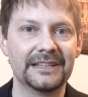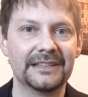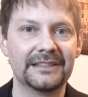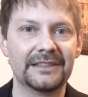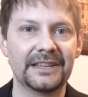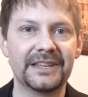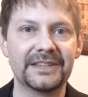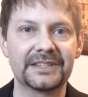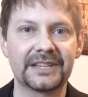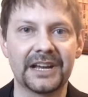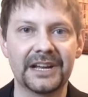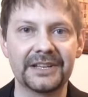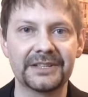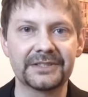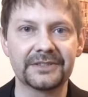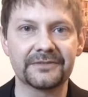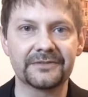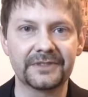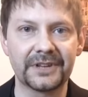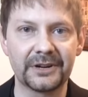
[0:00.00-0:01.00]
these kinds
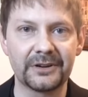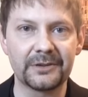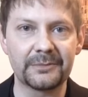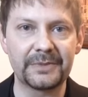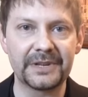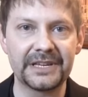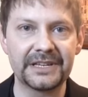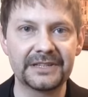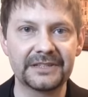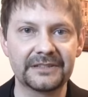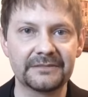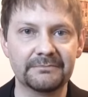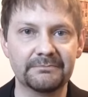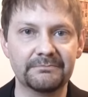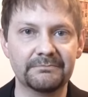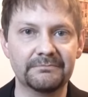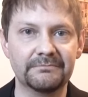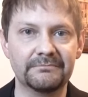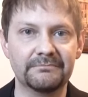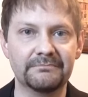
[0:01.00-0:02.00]
of therapies
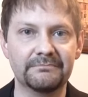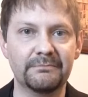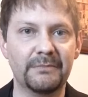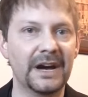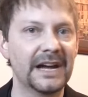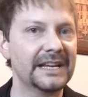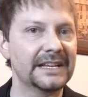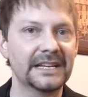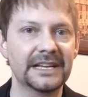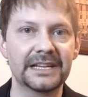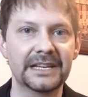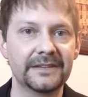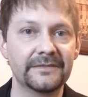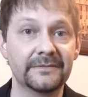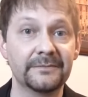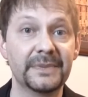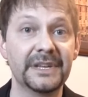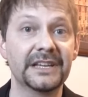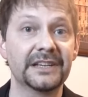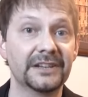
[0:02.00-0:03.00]
might not
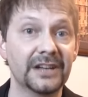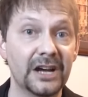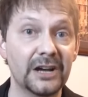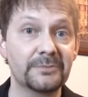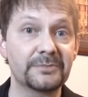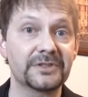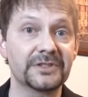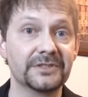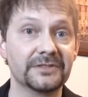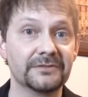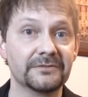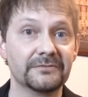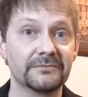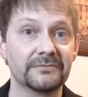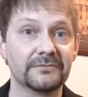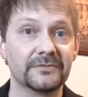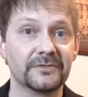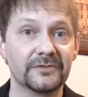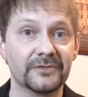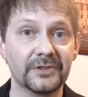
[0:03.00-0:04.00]
even be an option
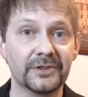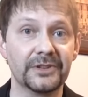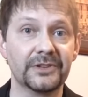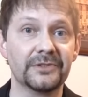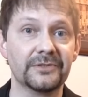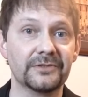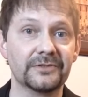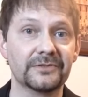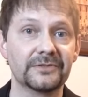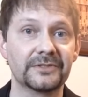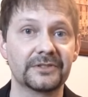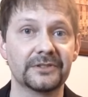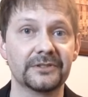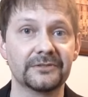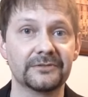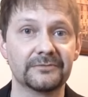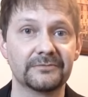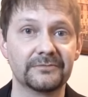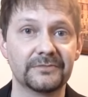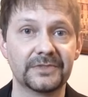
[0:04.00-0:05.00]
for you. So
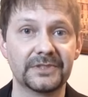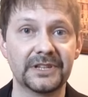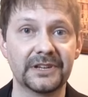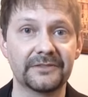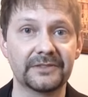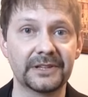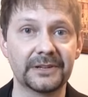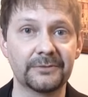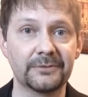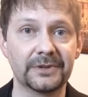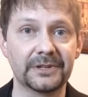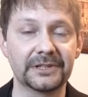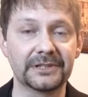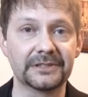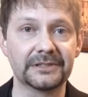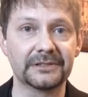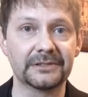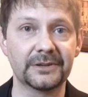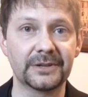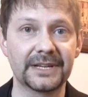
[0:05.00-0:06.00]
definitely want to
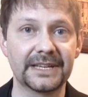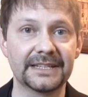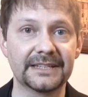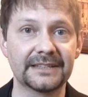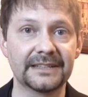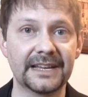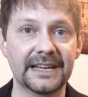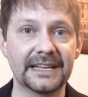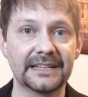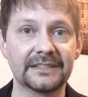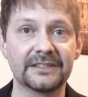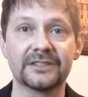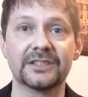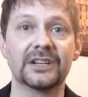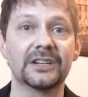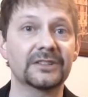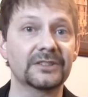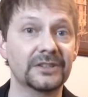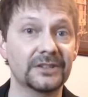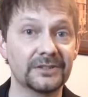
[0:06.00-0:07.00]
look into that and
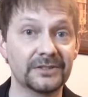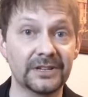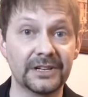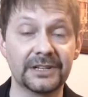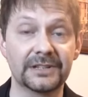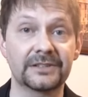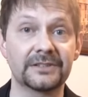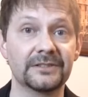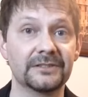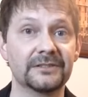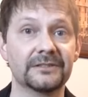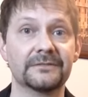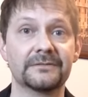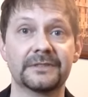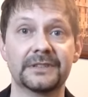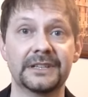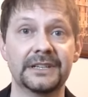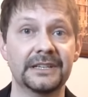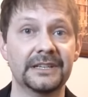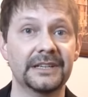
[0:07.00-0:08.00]
talk to your doctor and
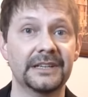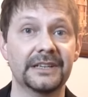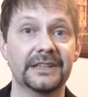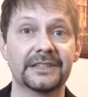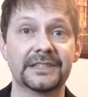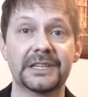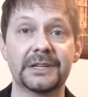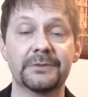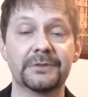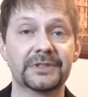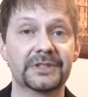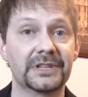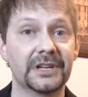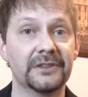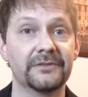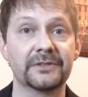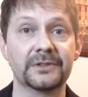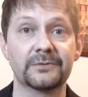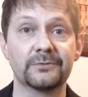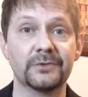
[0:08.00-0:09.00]
see what's
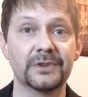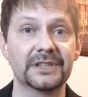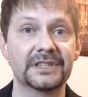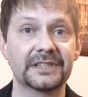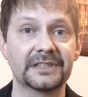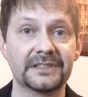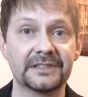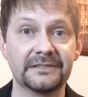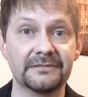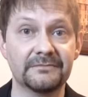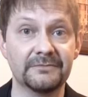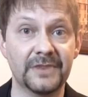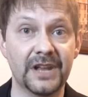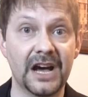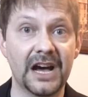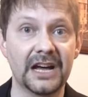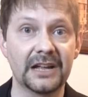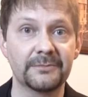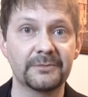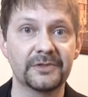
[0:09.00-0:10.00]
covered and what's
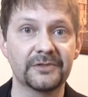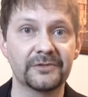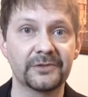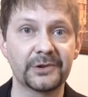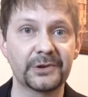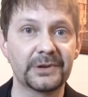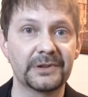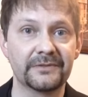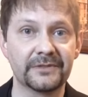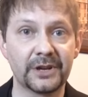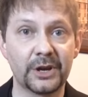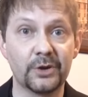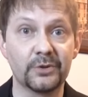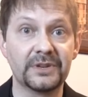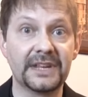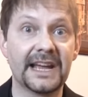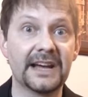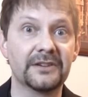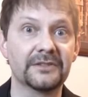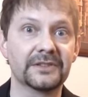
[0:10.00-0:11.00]
not before you even go
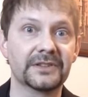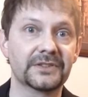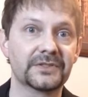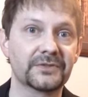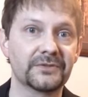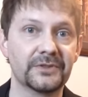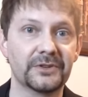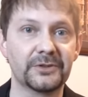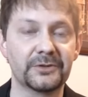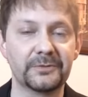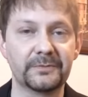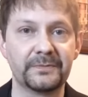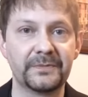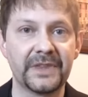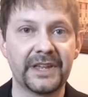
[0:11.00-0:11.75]
down this road.